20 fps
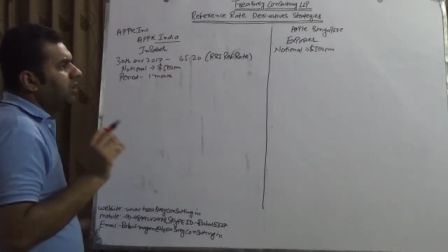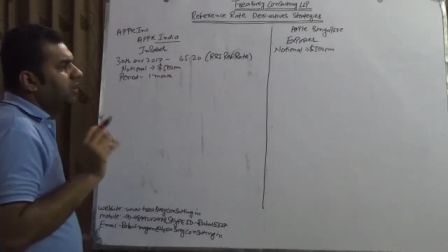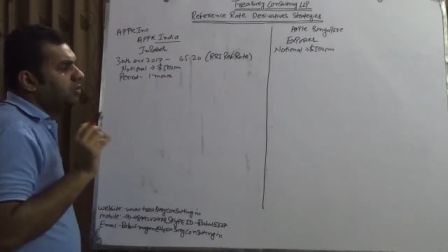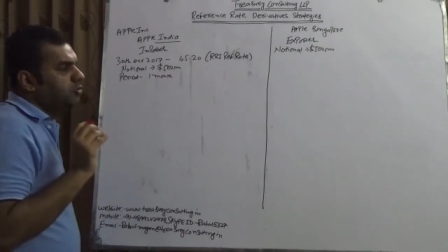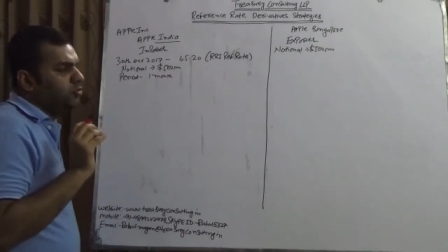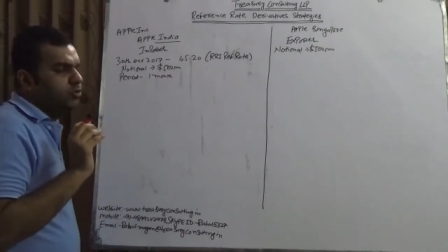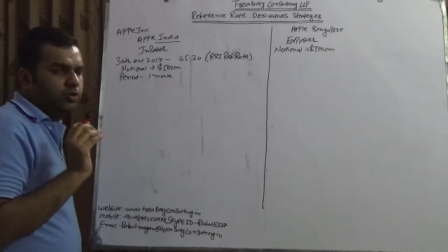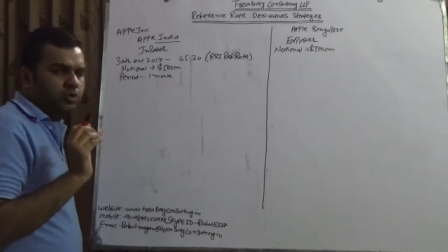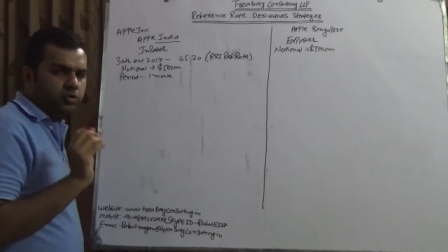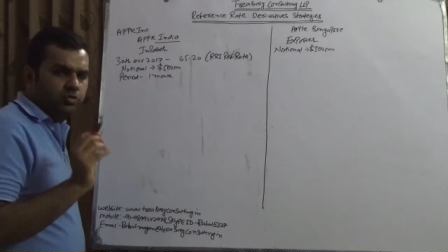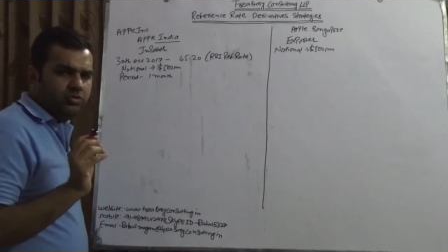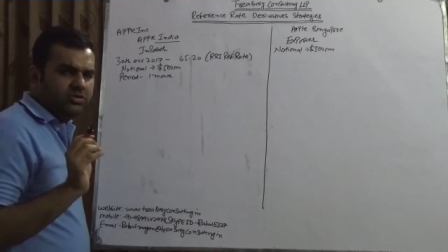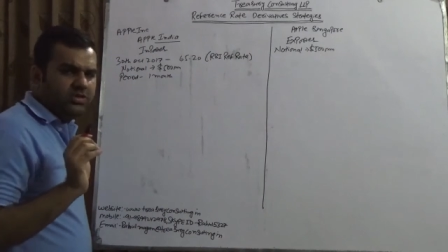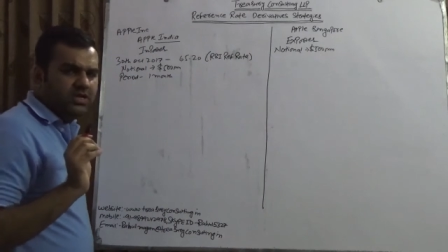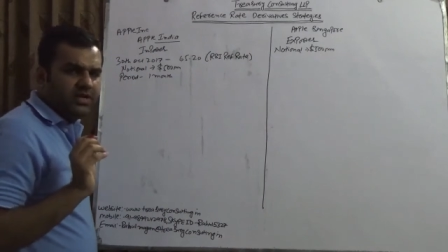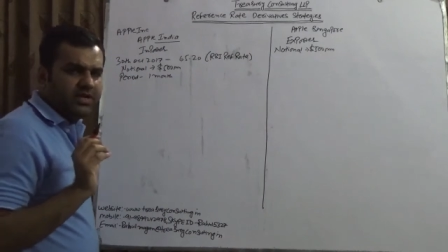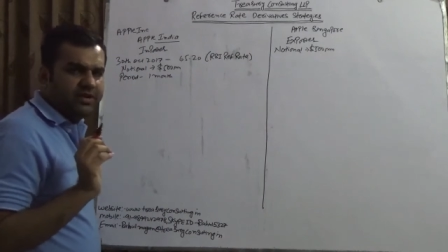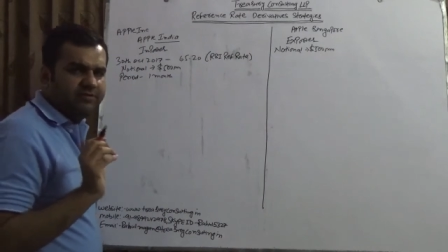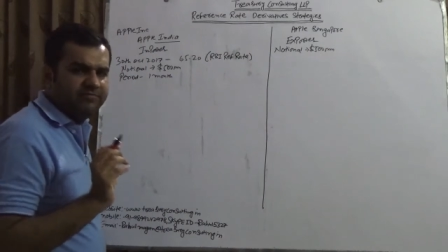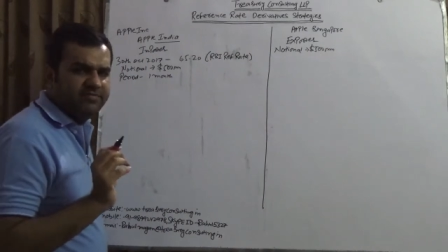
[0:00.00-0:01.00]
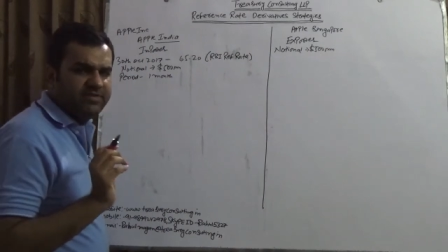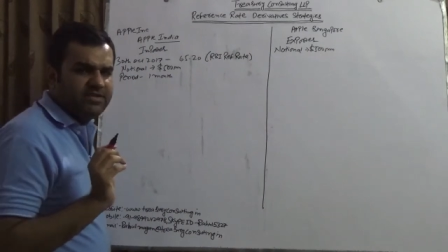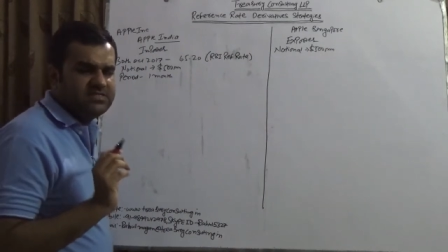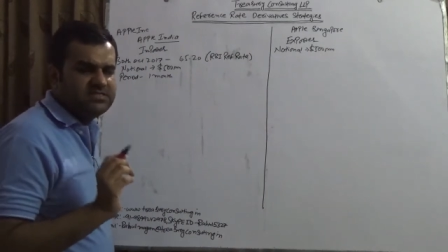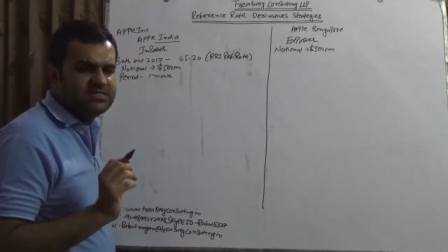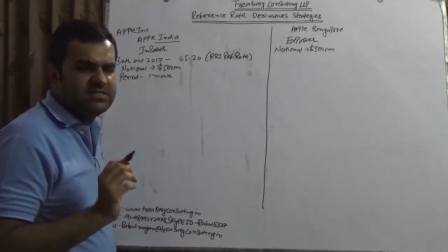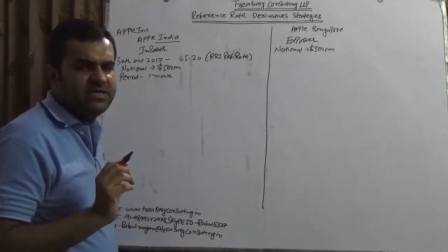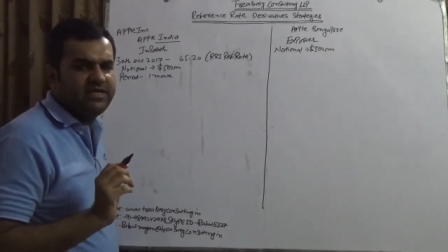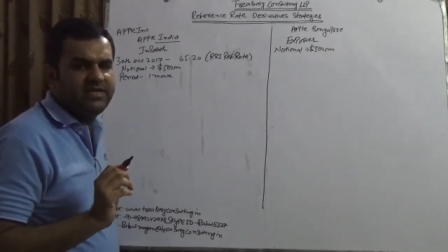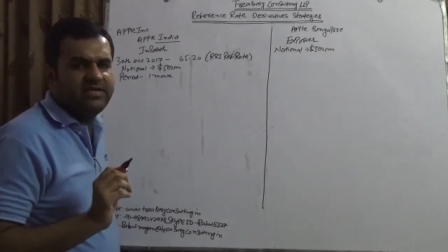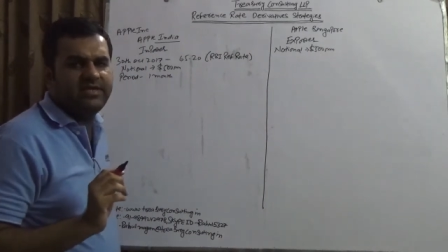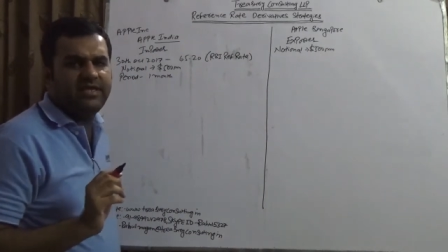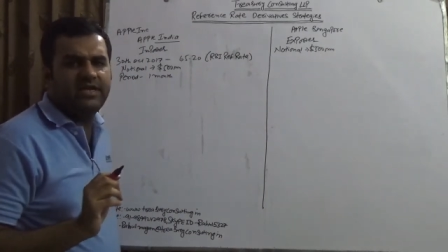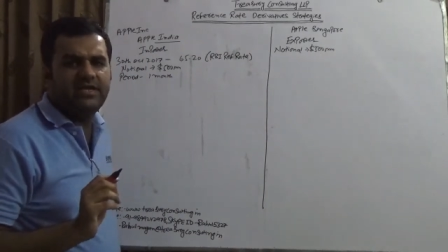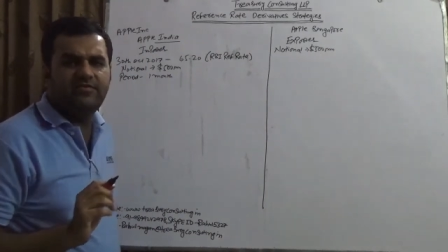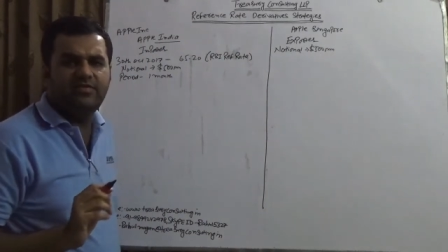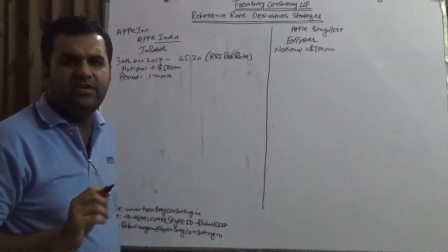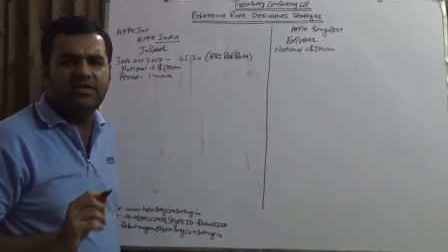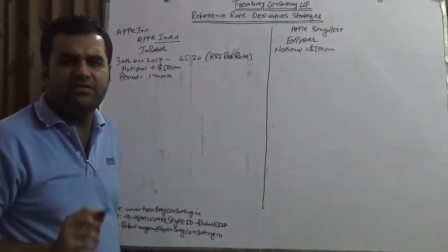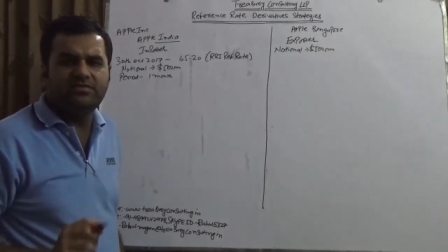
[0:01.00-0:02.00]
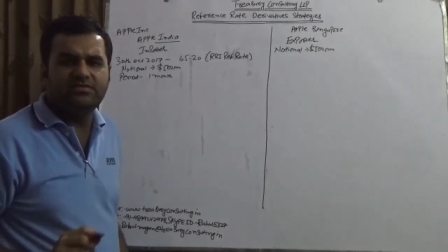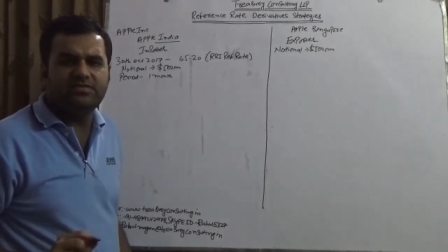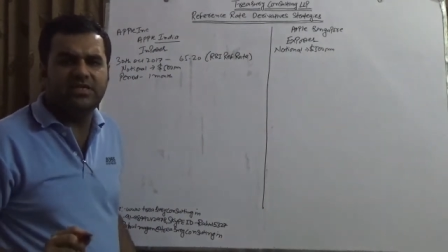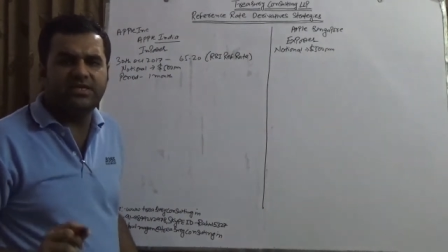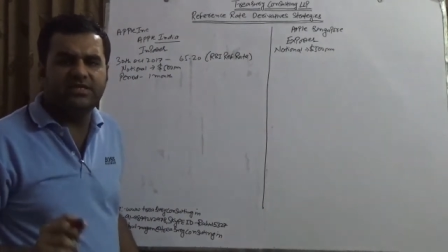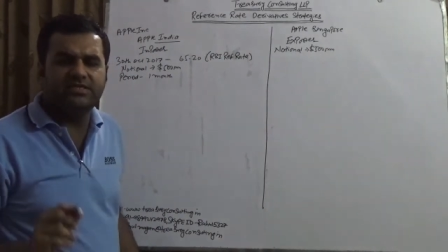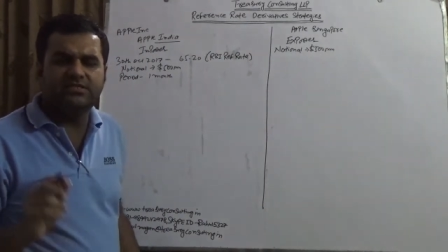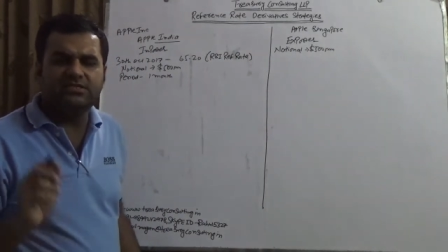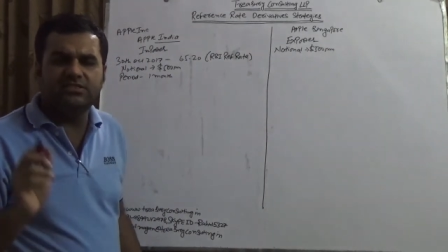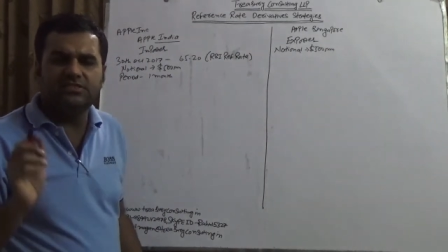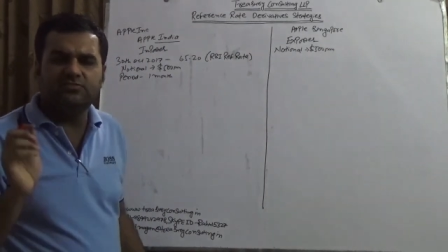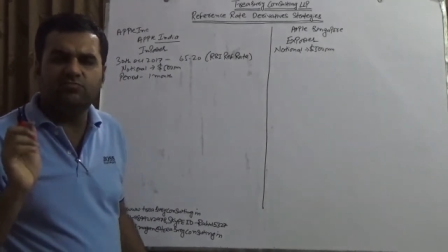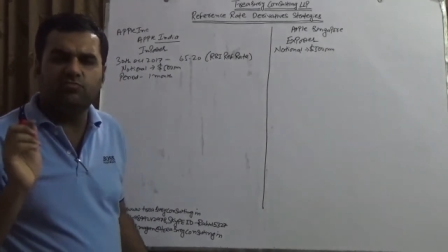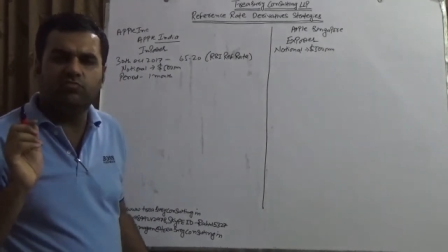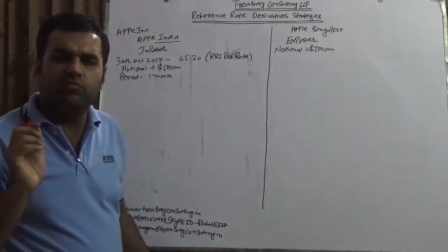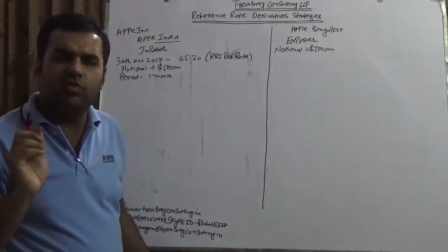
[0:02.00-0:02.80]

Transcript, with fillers: To do the reference rate derivative strategy,